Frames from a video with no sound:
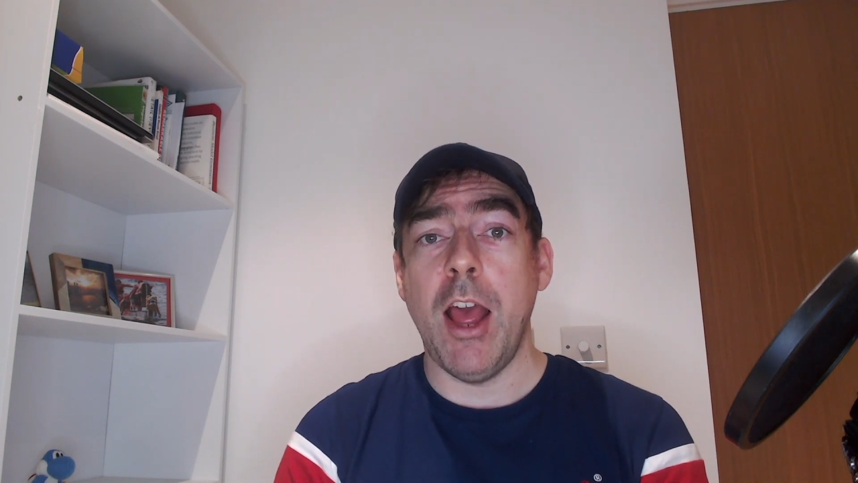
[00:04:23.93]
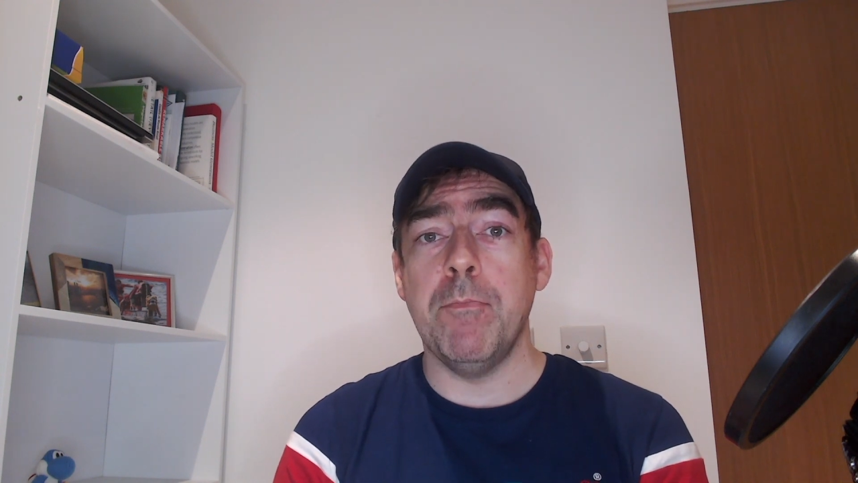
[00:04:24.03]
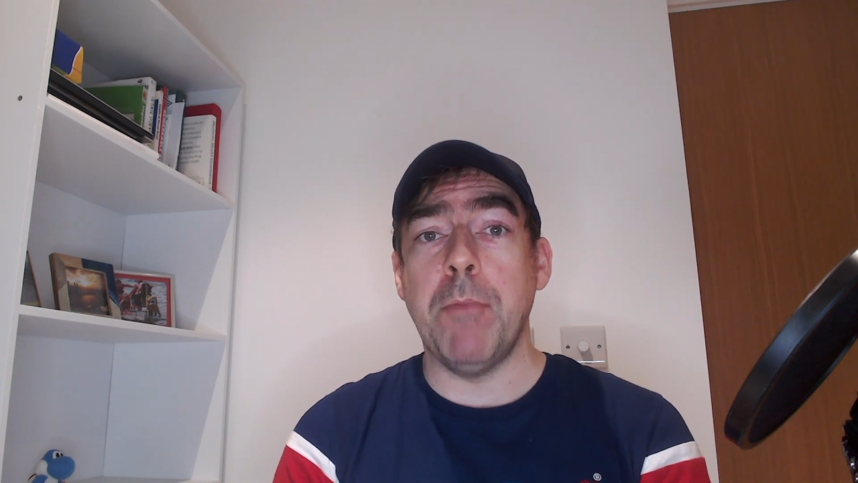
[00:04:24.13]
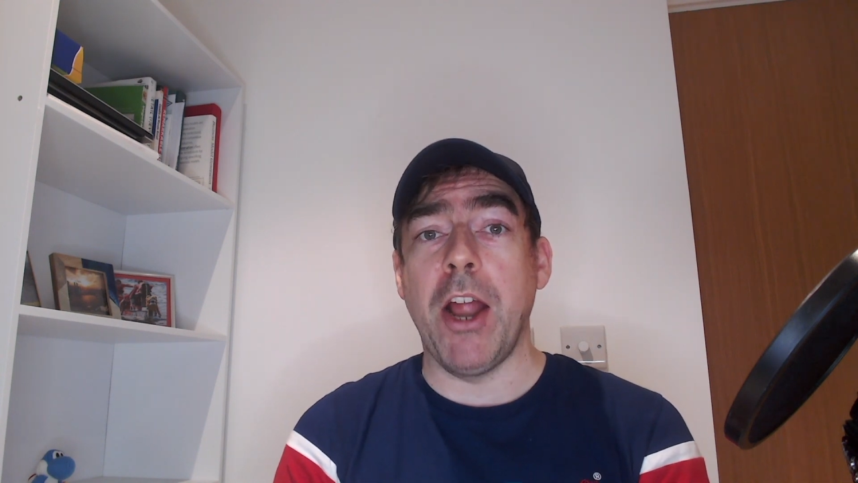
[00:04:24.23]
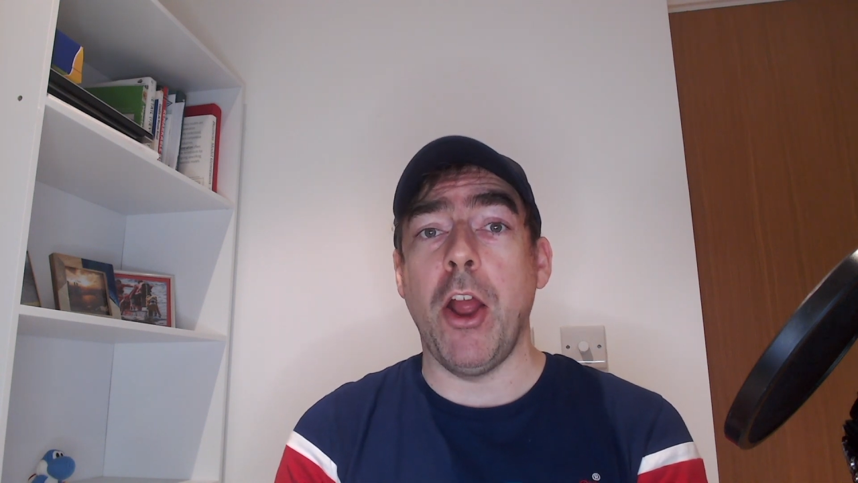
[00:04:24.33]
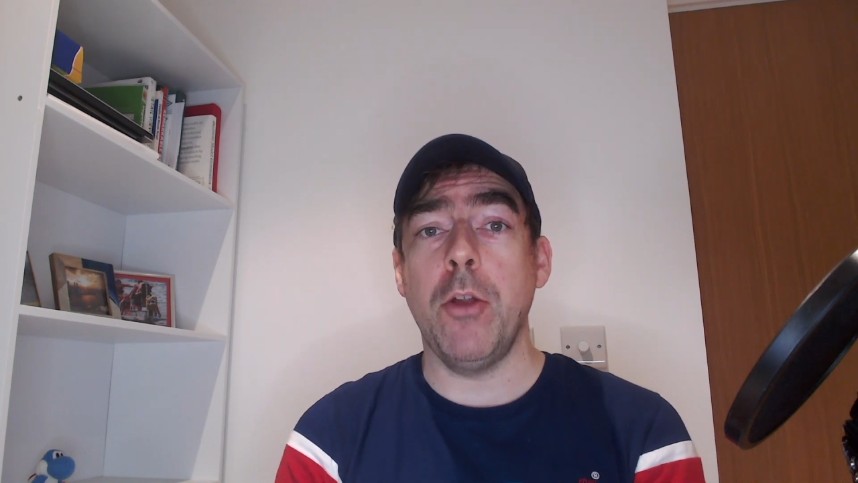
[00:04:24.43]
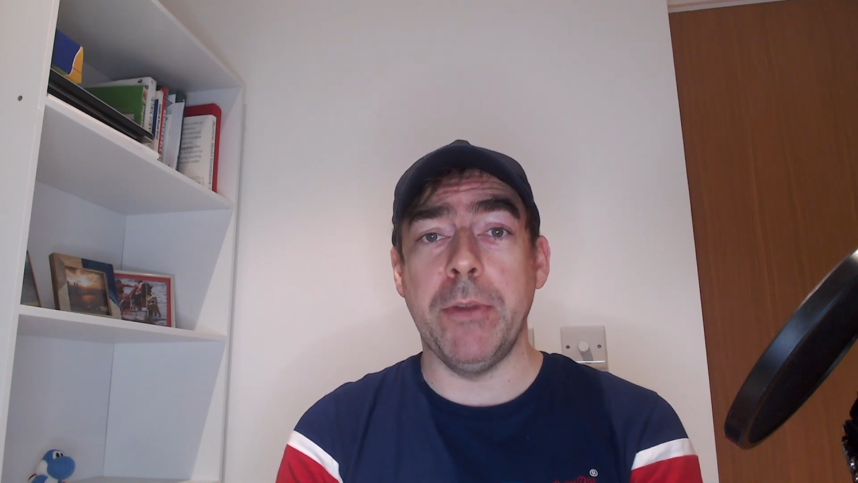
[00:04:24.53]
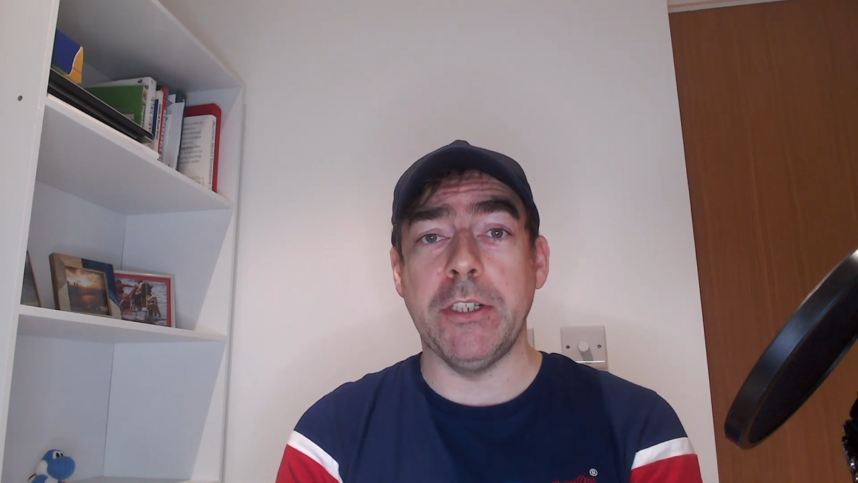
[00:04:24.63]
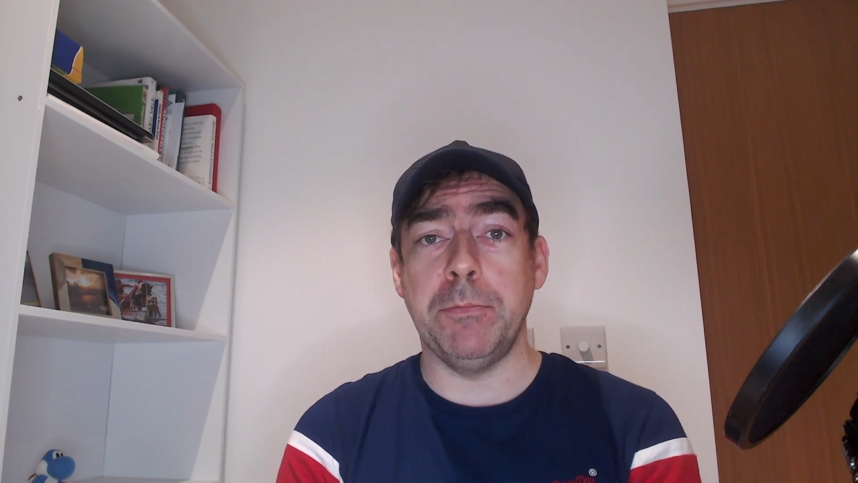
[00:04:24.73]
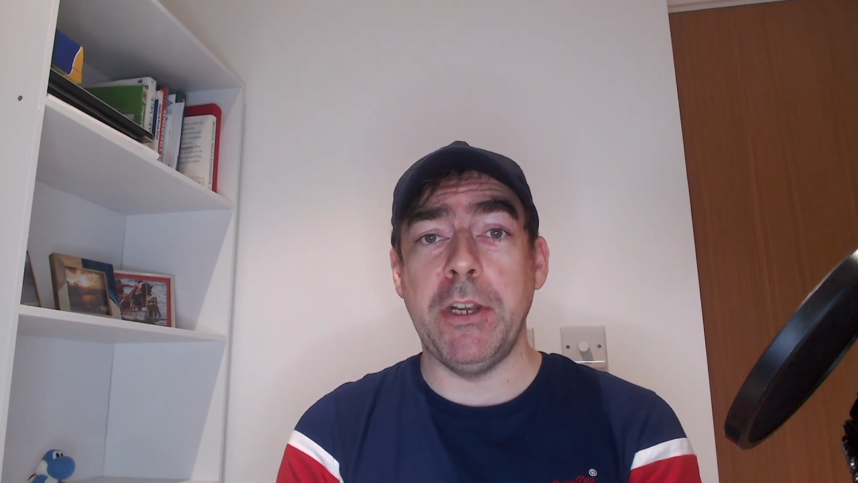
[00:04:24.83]
but I hope
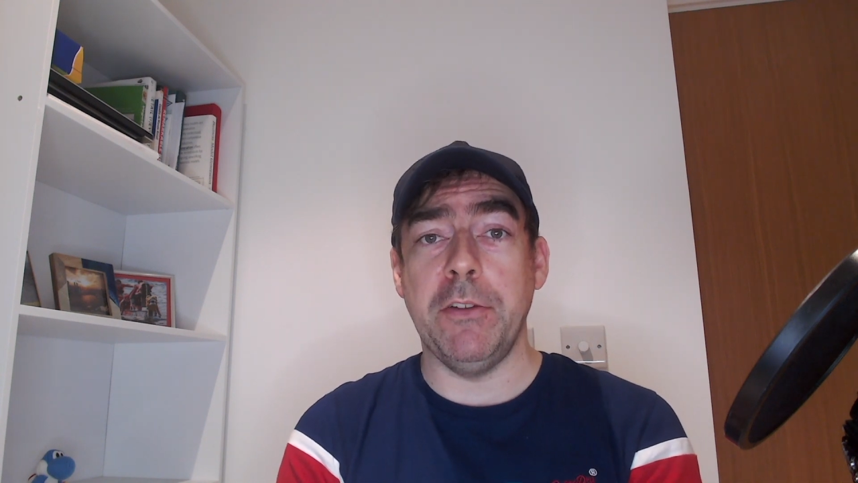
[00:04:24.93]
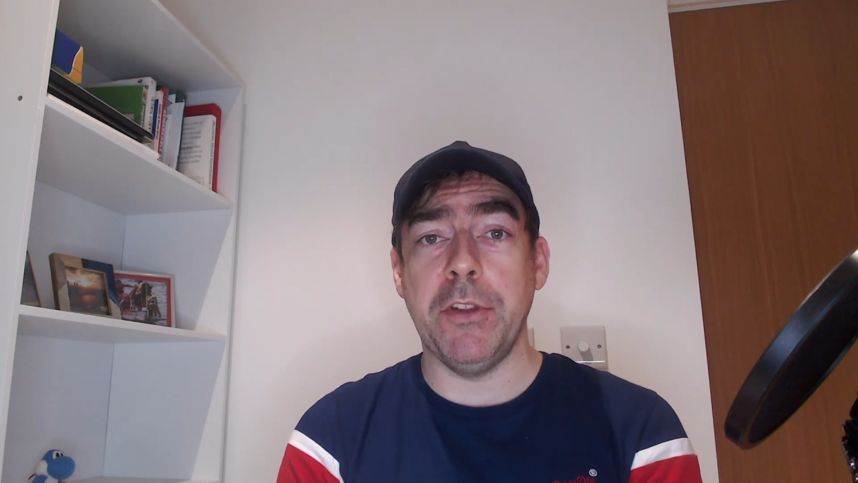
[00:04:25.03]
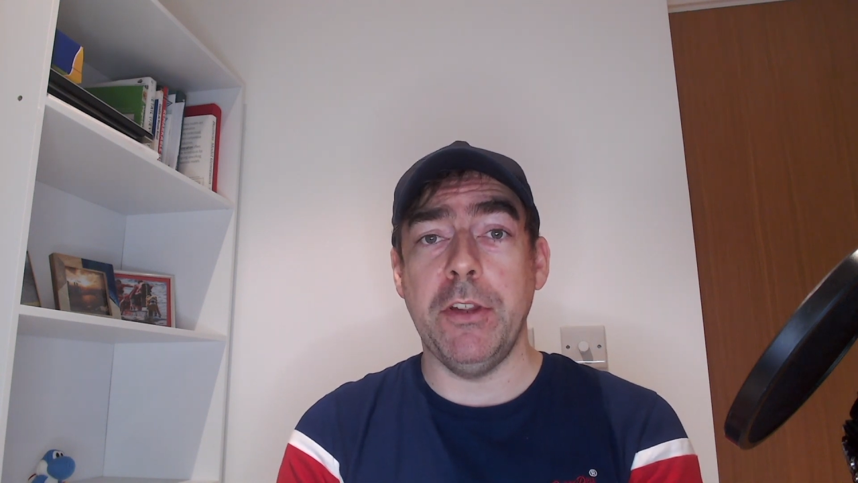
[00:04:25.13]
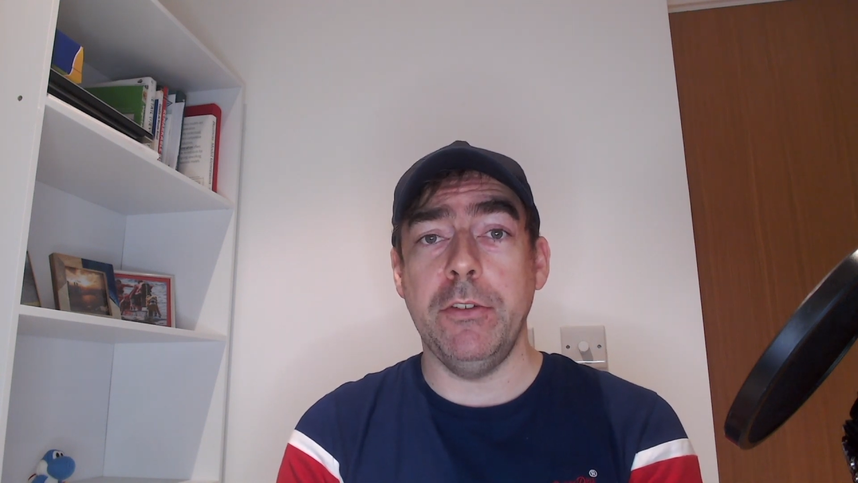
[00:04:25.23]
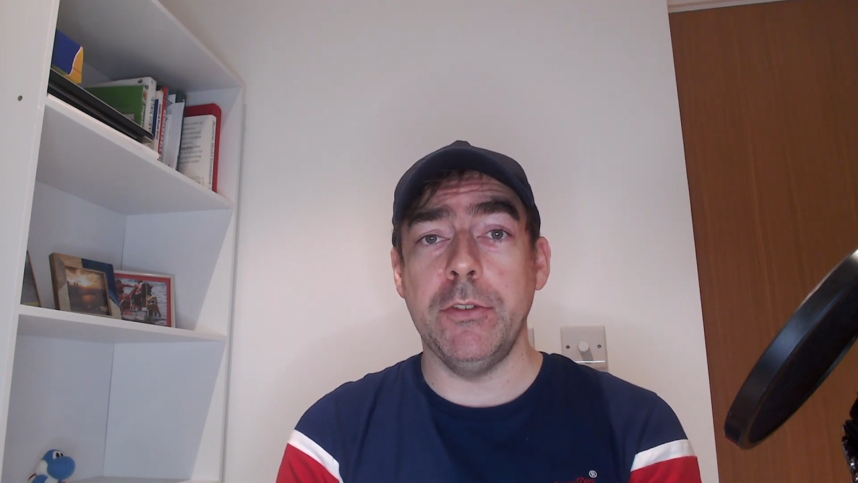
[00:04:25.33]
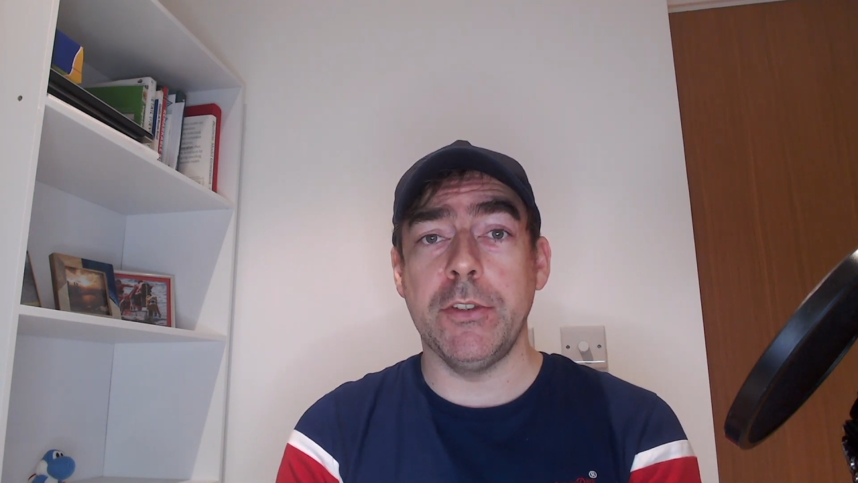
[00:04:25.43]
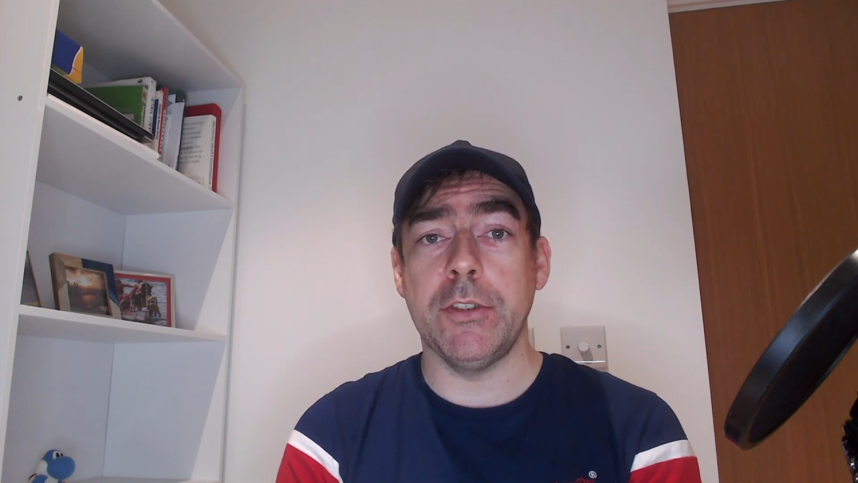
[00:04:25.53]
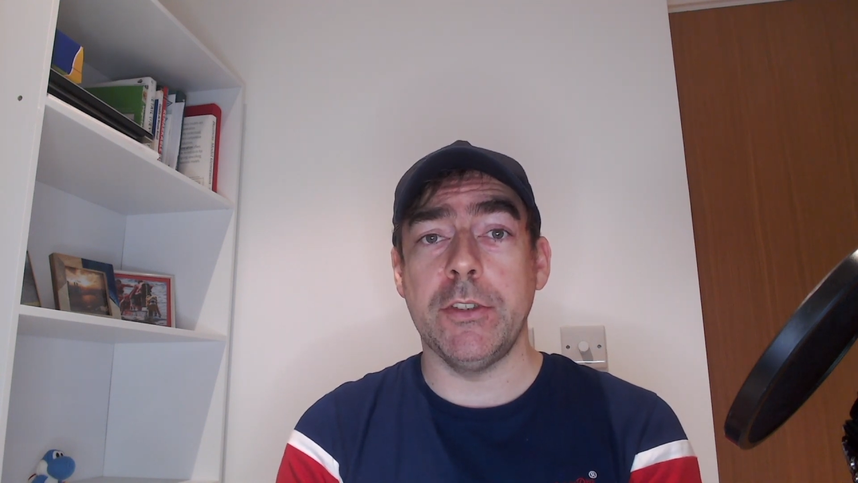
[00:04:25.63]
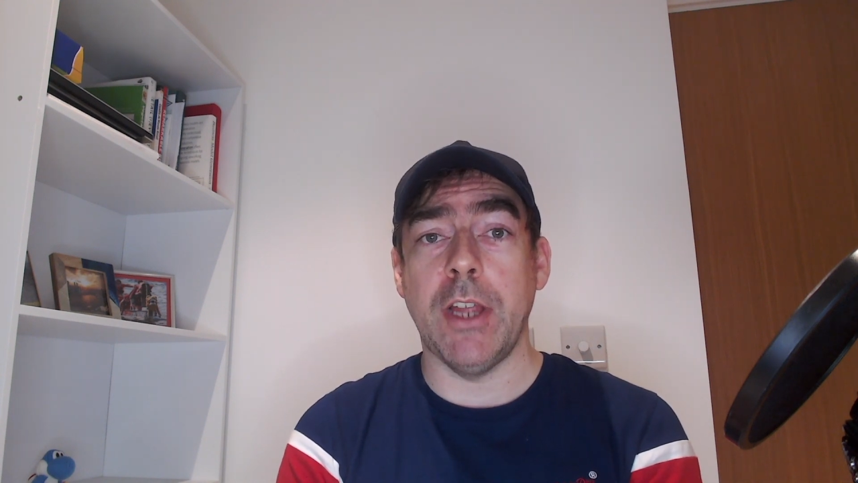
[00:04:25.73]
it's been of use,